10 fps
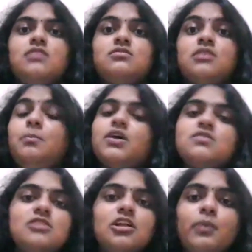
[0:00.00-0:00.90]
some
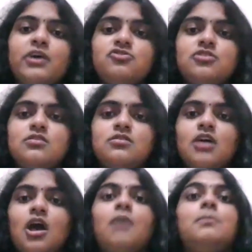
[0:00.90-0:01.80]
personal questions,
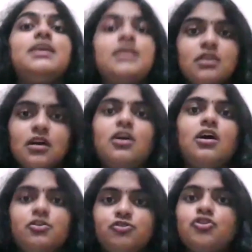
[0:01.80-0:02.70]
be
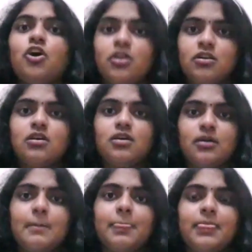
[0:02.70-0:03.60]
sure
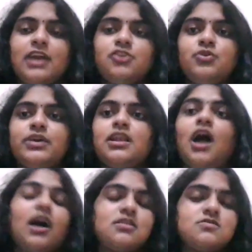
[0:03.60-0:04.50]
that you can
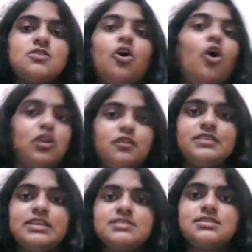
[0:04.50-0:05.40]
answer all of
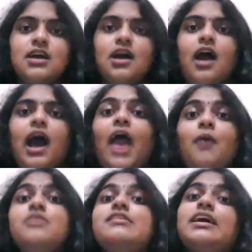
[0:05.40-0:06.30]
these. I
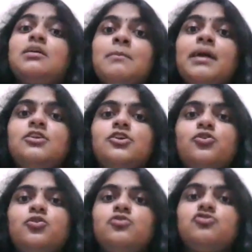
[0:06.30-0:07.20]
would recommend
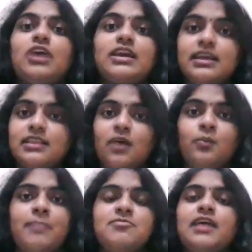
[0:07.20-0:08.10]
you checking
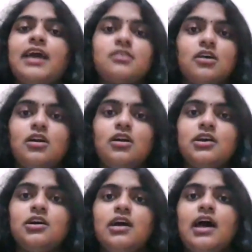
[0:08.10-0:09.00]
their website
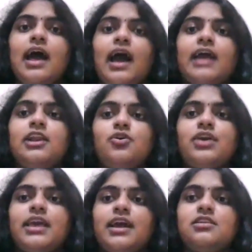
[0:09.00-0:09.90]
earlier and
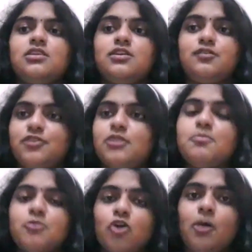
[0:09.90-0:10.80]
looking at the
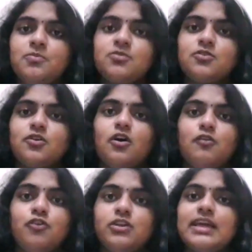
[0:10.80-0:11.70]
different prompts
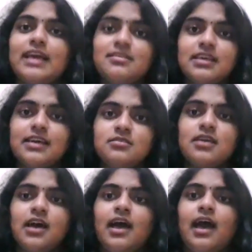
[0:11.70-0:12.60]
for the essays